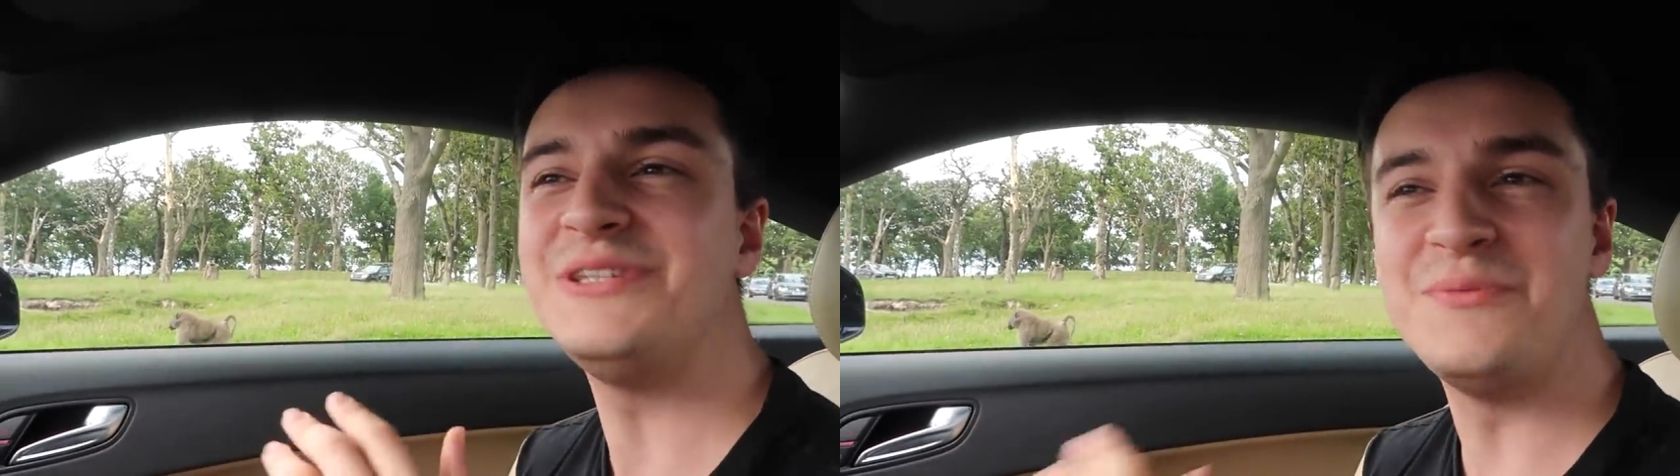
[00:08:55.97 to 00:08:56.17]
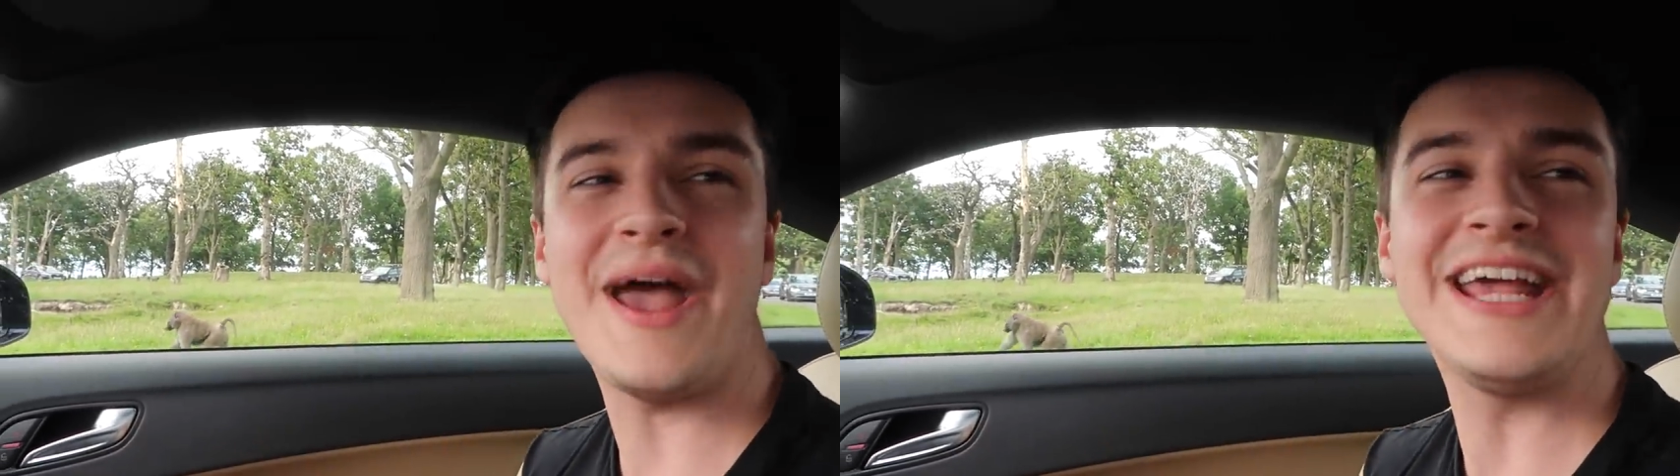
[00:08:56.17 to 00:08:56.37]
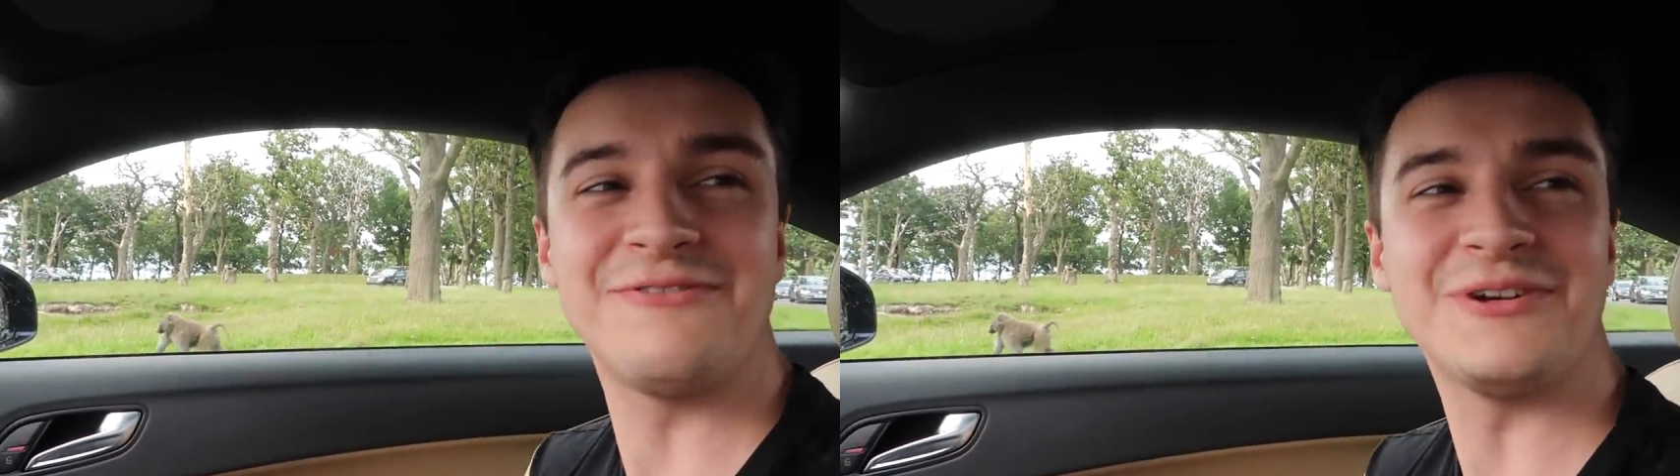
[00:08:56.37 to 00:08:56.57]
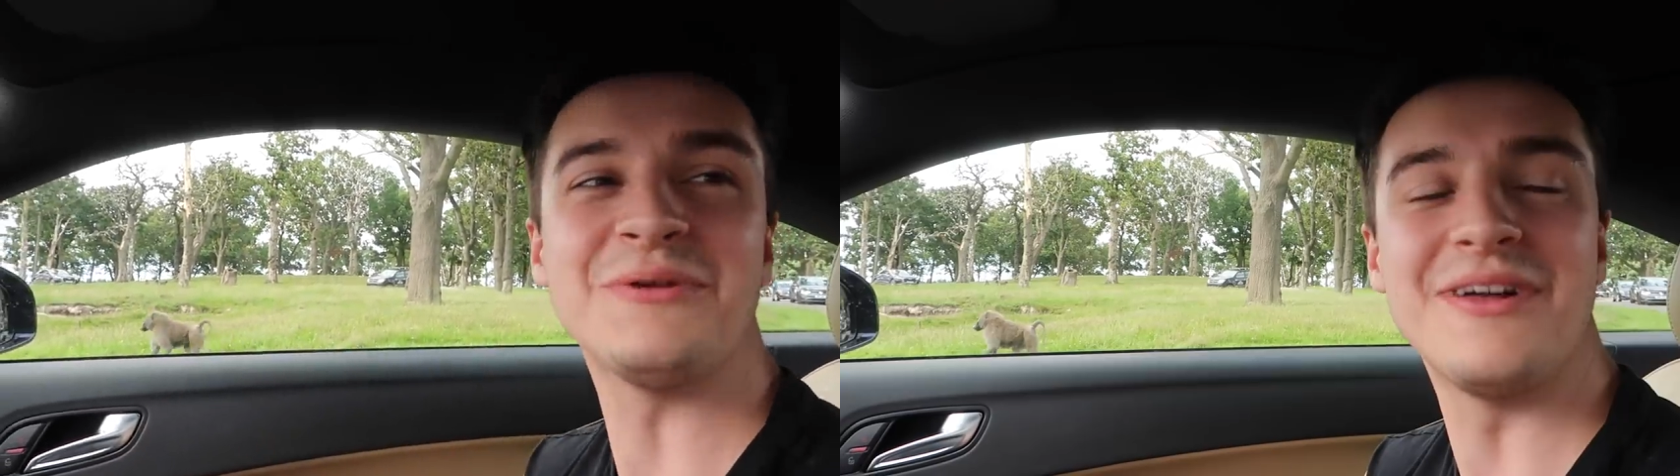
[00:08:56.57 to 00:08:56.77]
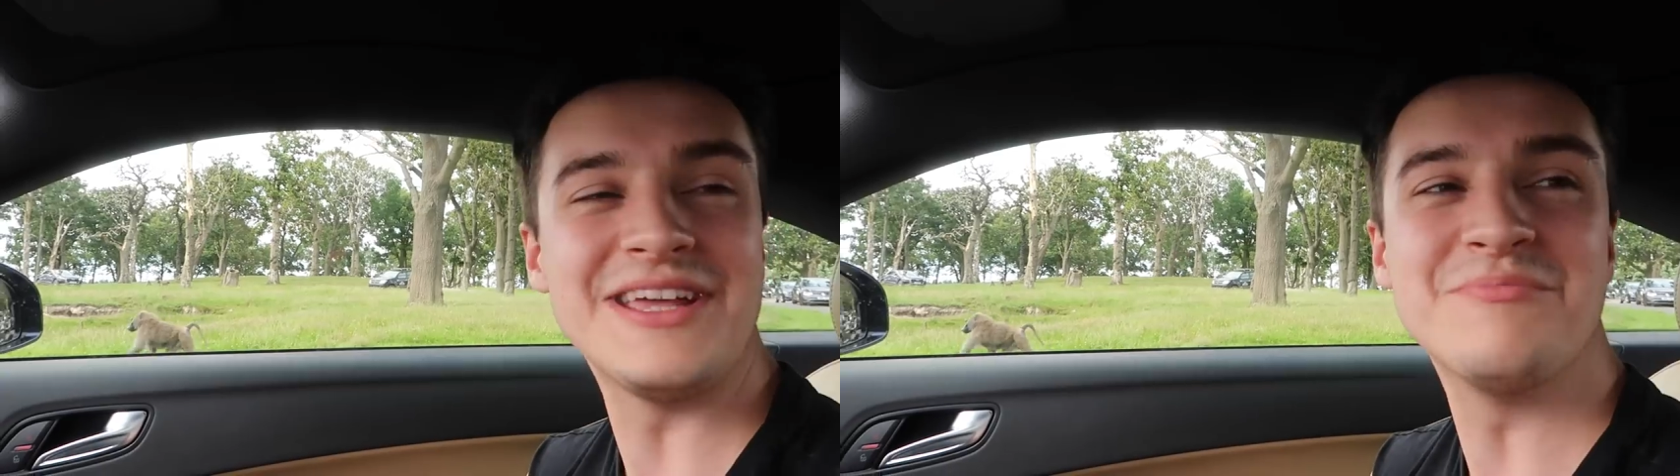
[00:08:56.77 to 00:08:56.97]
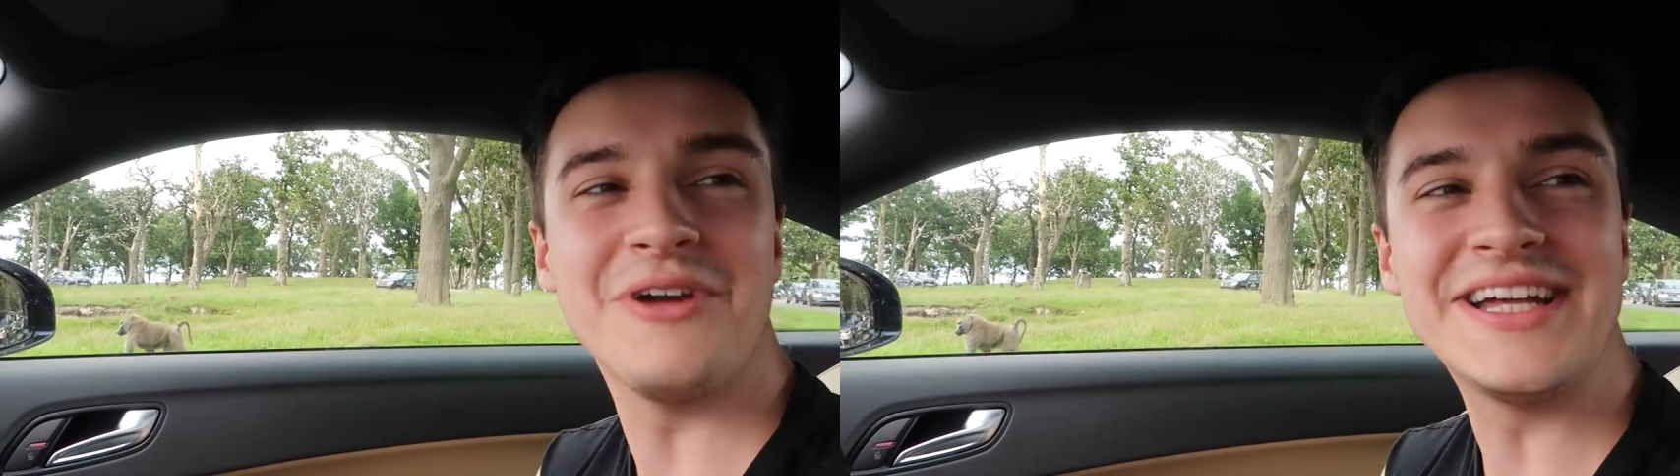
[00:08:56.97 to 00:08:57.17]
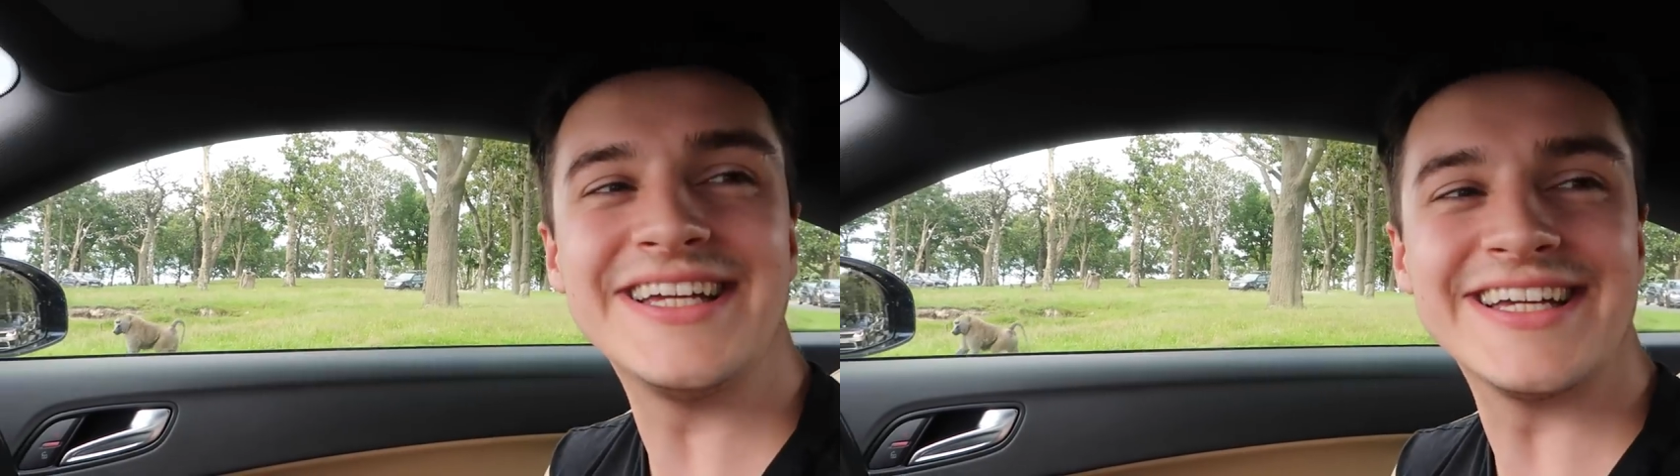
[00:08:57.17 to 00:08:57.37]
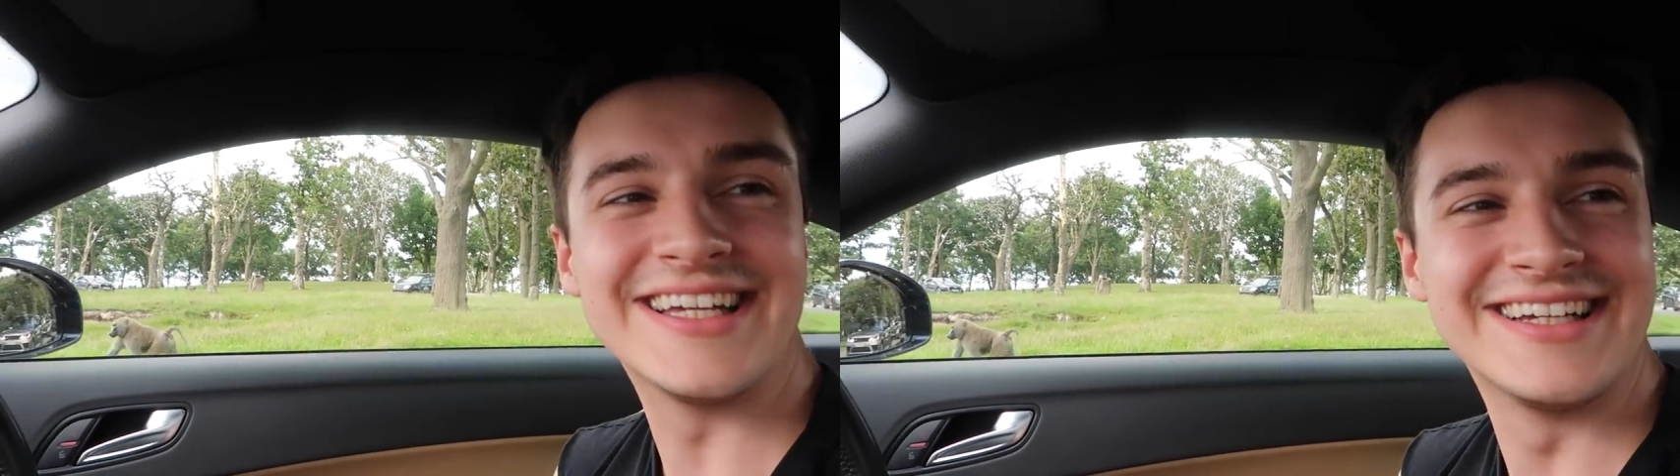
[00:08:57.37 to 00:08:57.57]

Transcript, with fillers: you pay for it when they break it.